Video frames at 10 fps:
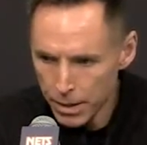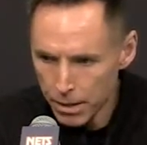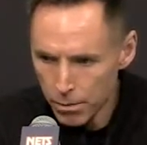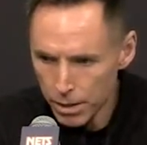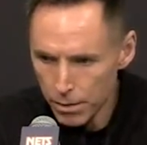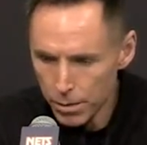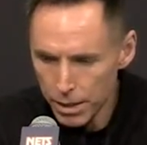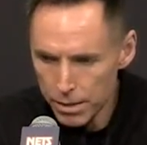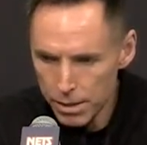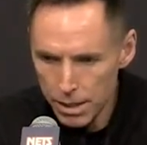we
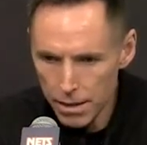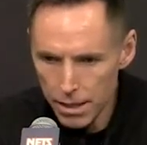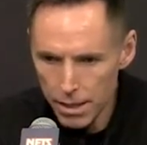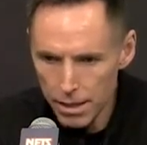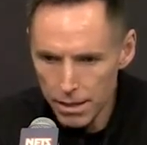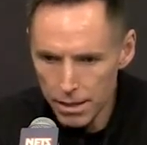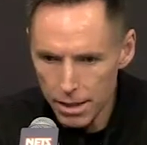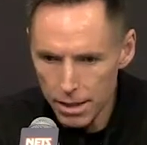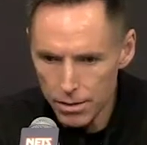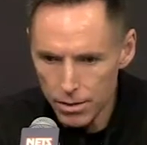understand that, and